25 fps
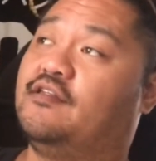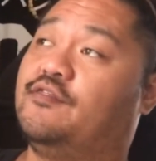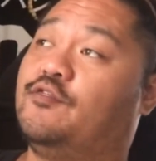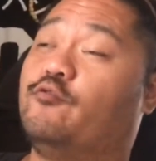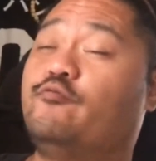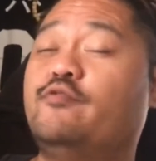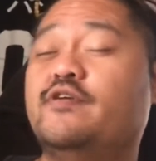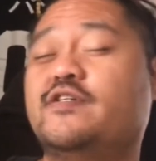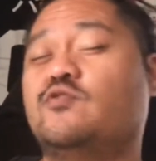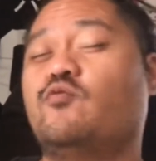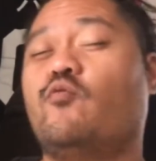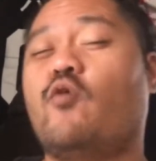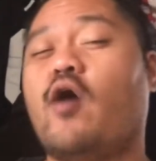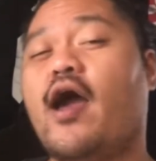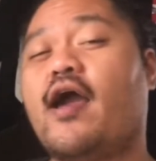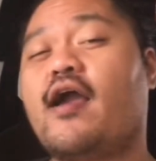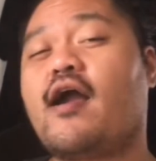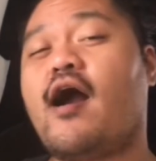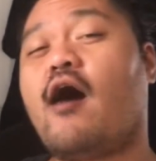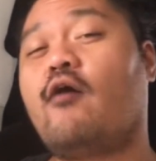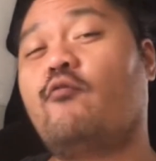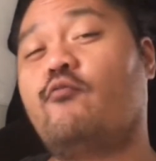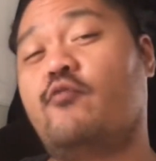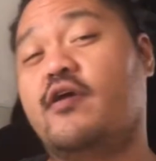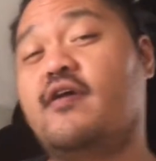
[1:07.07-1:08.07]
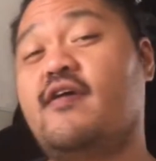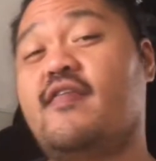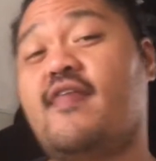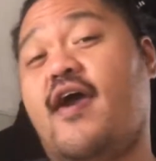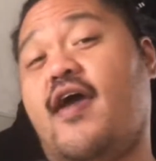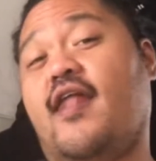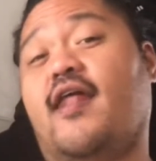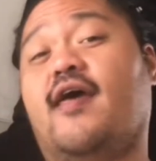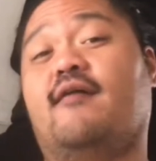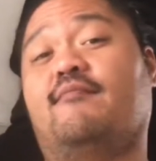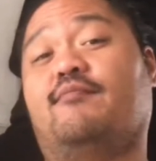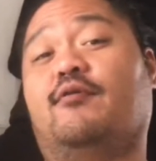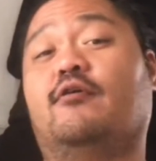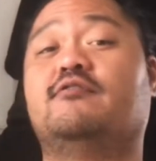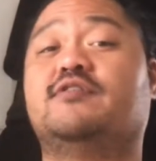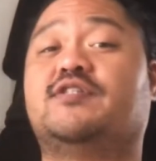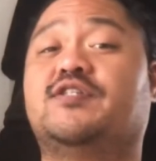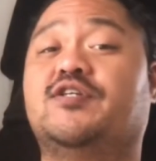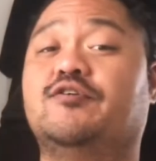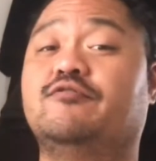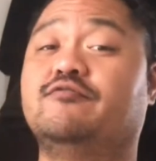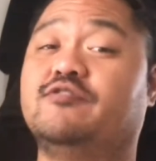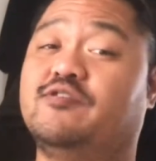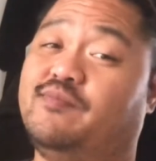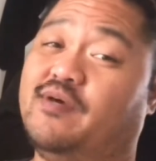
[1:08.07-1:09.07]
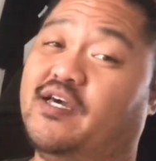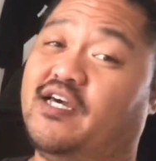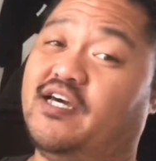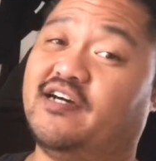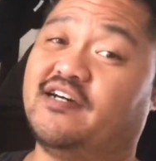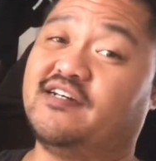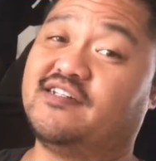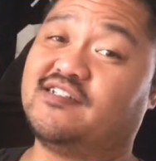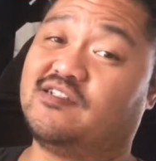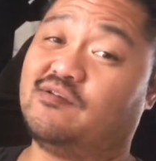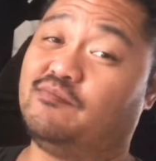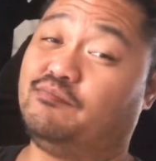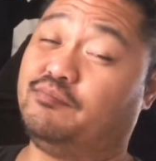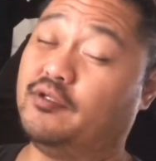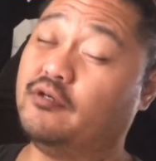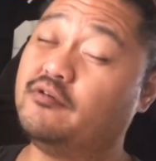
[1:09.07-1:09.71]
the reason why I got rid of that An Pro 2 is because the